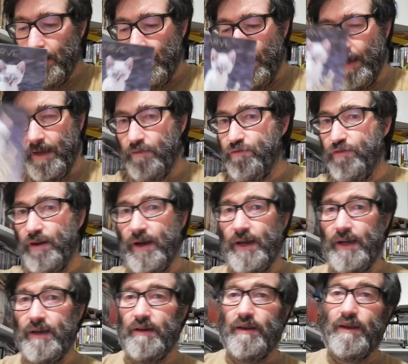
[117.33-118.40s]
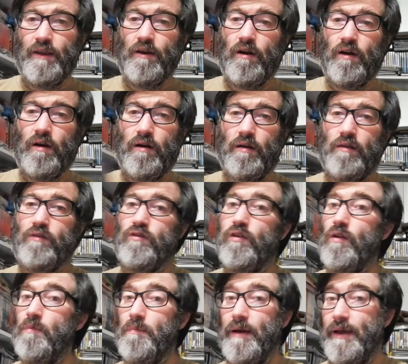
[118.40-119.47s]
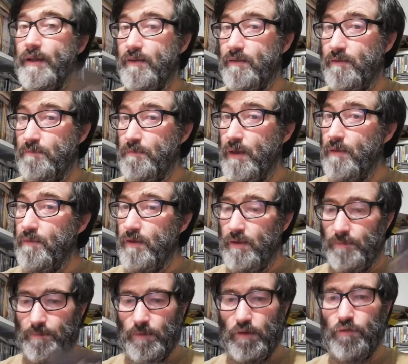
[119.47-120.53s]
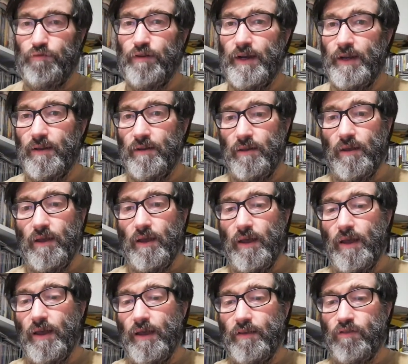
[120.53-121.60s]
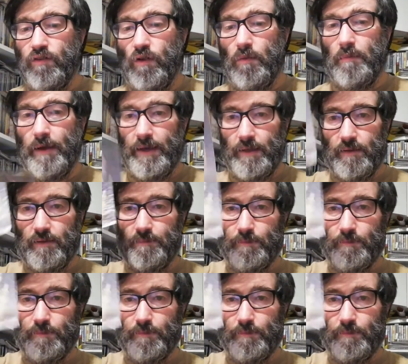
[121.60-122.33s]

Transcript: and find your soulmate. Maybe you find a soulmate.